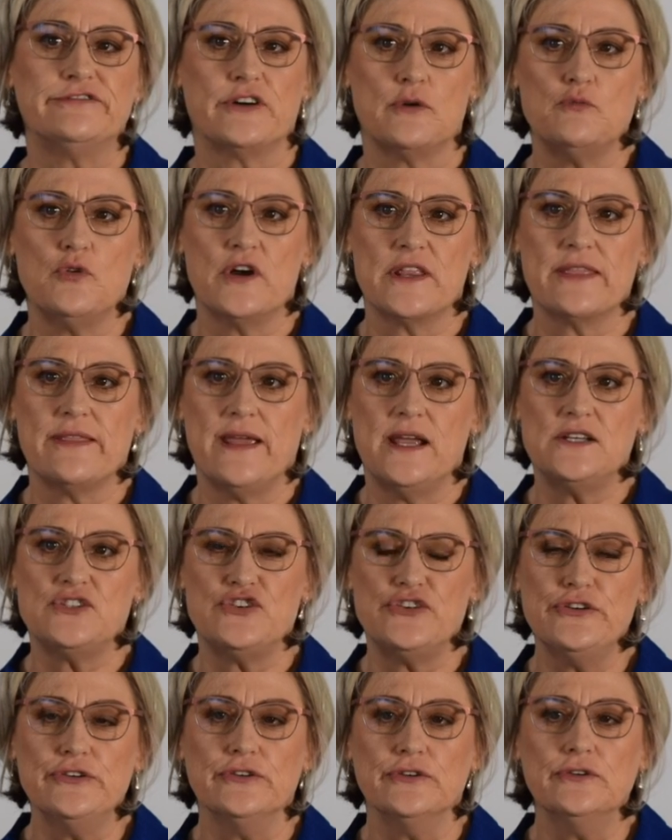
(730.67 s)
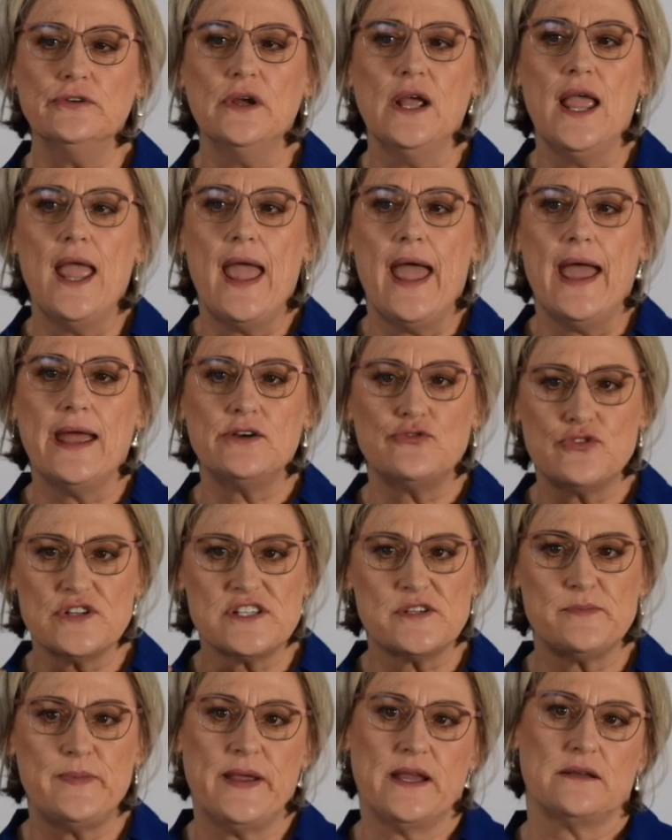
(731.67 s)
from what they do and
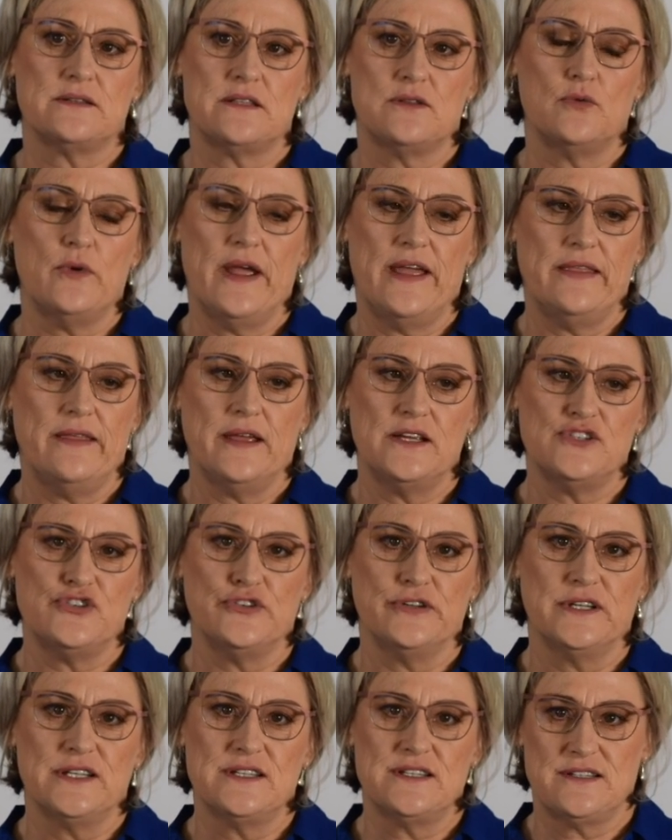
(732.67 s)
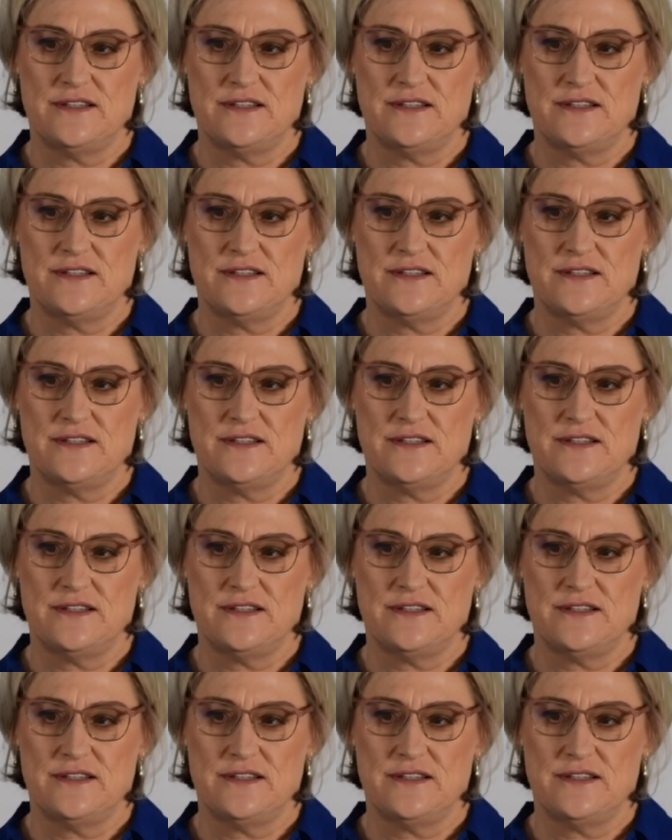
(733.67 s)
respect the way they do it.